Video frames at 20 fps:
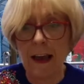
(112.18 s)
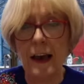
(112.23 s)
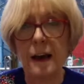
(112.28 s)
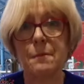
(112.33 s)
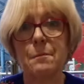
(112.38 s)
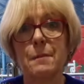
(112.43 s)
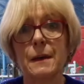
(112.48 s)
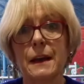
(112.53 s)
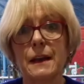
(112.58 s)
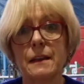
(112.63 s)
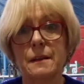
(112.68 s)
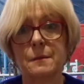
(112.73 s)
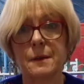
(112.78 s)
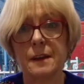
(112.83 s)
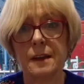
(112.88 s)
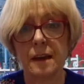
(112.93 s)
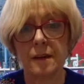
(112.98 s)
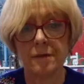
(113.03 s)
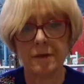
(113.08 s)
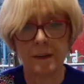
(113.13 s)
and bake them in
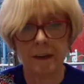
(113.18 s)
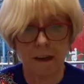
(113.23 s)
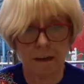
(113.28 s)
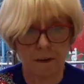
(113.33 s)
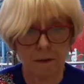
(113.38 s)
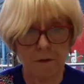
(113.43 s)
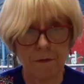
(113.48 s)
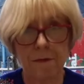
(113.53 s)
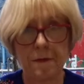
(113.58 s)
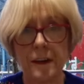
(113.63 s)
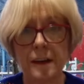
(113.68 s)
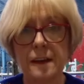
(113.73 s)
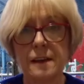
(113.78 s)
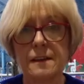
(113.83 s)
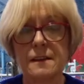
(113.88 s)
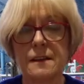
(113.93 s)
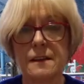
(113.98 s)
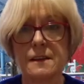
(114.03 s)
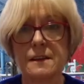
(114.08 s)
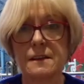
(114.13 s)
the oven, and you'll
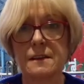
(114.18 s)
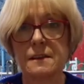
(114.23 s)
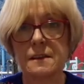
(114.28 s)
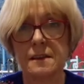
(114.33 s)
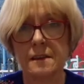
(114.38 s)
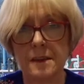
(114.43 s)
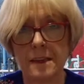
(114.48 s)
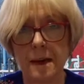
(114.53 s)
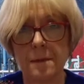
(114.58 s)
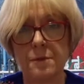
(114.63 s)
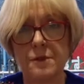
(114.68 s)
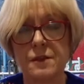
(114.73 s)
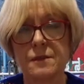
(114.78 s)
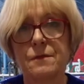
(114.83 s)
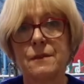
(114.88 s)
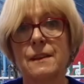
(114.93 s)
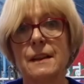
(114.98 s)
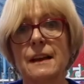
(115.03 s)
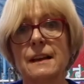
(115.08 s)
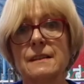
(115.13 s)
find the temperature
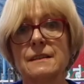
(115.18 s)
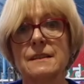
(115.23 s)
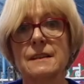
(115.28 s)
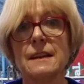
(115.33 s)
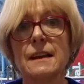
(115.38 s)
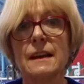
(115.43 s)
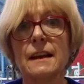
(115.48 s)
for that